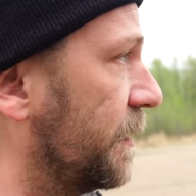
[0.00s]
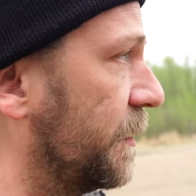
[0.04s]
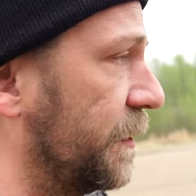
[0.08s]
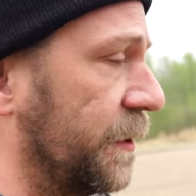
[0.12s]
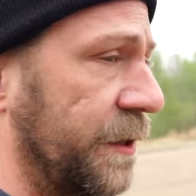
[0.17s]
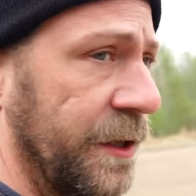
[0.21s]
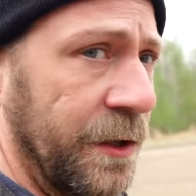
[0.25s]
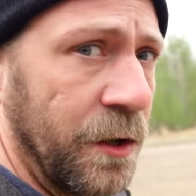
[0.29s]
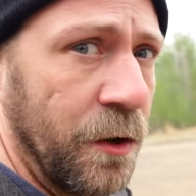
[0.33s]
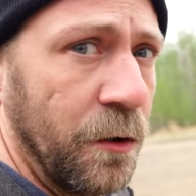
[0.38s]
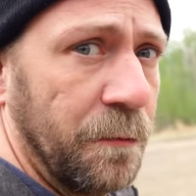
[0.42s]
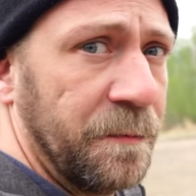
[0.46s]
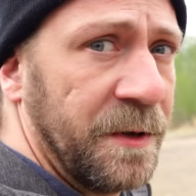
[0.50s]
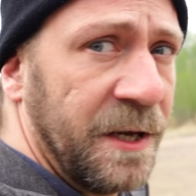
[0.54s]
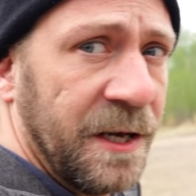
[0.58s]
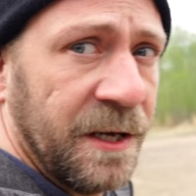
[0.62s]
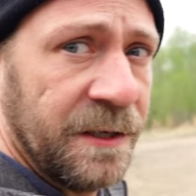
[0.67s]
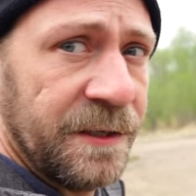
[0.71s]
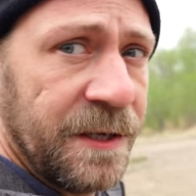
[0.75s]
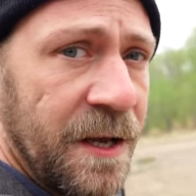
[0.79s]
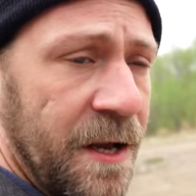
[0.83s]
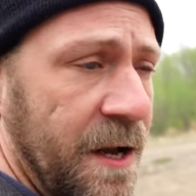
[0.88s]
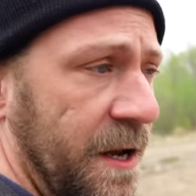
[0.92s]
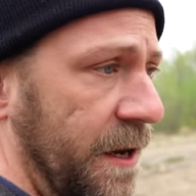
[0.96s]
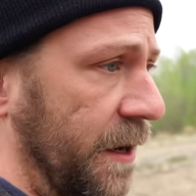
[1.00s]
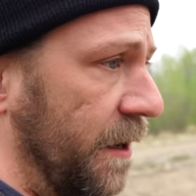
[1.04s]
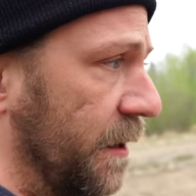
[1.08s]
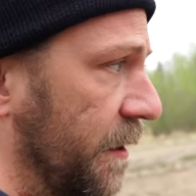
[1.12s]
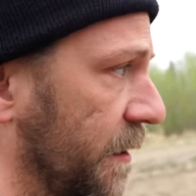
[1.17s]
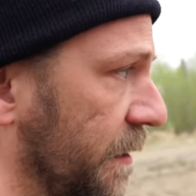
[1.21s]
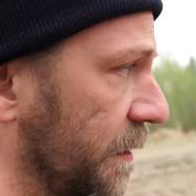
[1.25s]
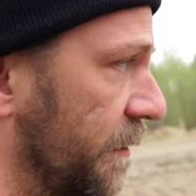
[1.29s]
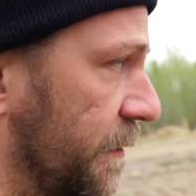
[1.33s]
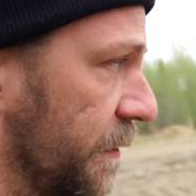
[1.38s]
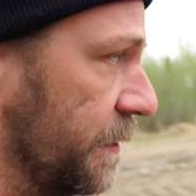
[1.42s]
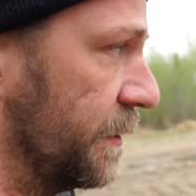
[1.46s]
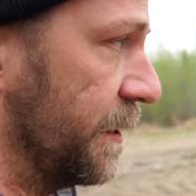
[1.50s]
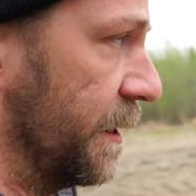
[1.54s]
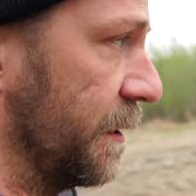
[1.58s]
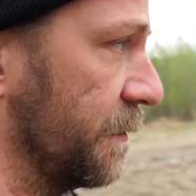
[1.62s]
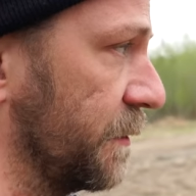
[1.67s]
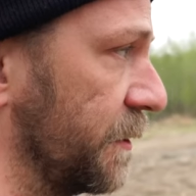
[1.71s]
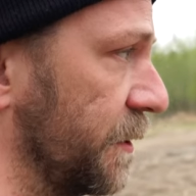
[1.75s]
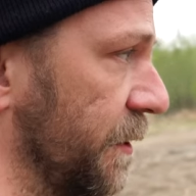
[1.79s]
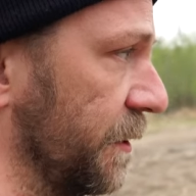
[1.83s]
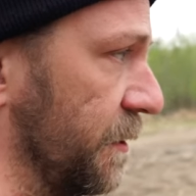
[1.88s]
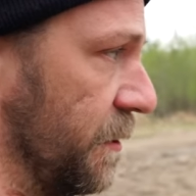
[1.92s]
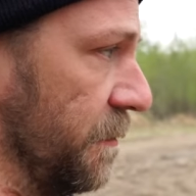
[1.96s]
zero PSI.
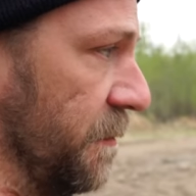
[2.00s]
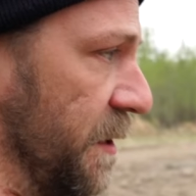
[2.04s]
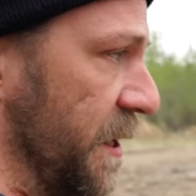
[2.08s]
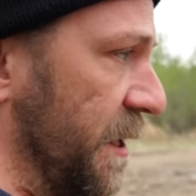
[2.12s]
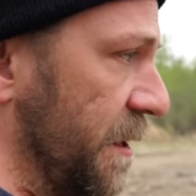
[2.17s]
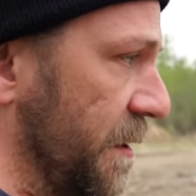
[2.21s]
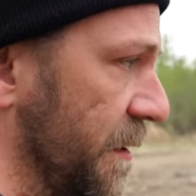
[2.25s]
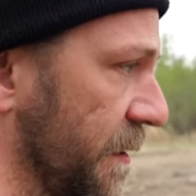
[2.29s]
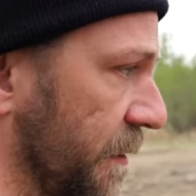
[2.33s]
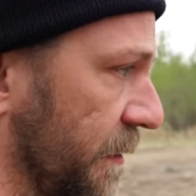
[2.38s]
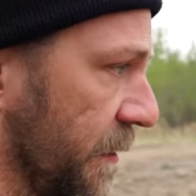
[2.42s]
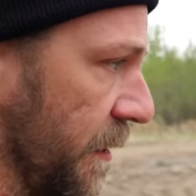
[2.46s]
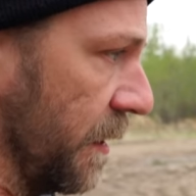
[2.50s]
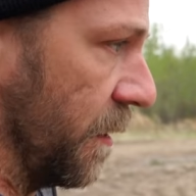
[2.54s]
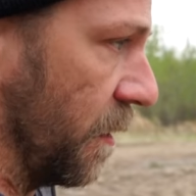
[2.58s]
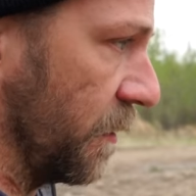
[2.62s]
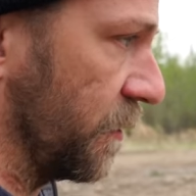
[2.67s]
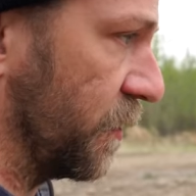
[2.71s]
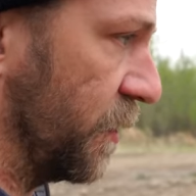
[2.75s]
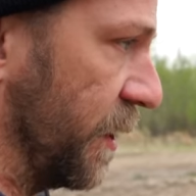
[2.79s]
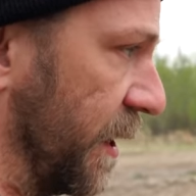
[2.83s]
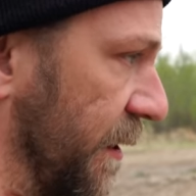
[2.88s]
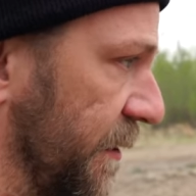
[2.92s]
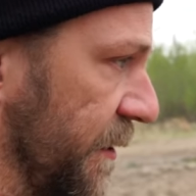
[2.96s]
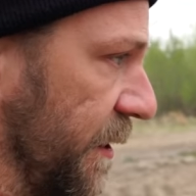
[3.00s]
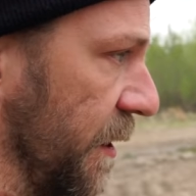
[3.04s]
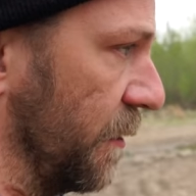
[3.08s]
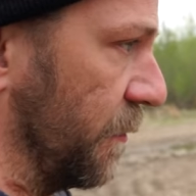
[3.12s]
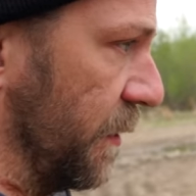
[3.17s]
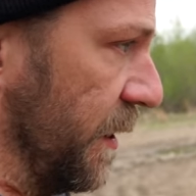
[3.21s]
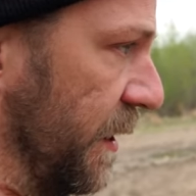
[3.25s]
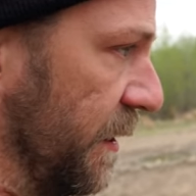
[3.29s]
Sounds good to me. That all checks out